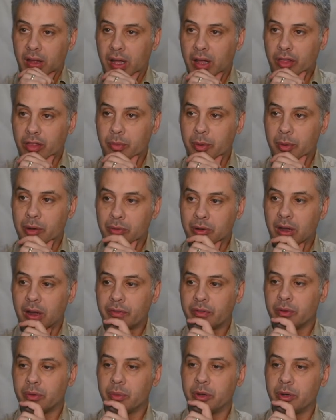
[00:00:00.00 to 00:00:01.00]
has to be looked
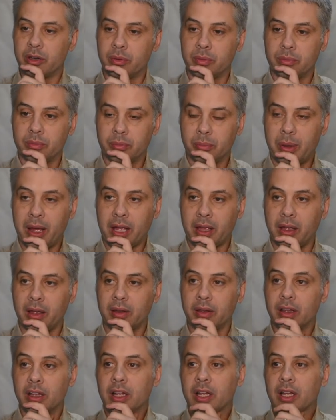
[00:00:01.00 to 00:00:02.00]
after when you're
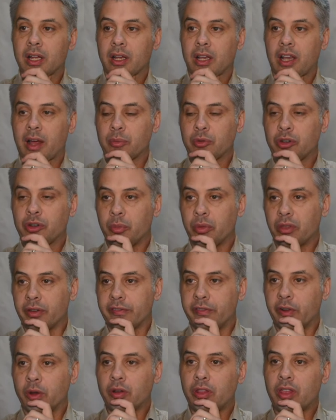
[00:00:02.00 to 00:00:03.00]
making laptops
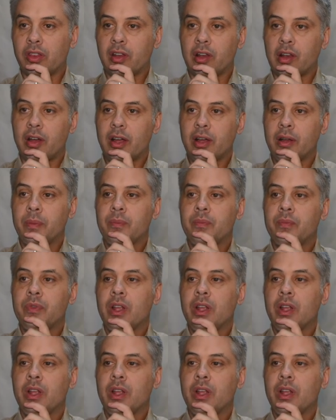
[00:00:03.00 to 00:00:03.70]
and phones and the like.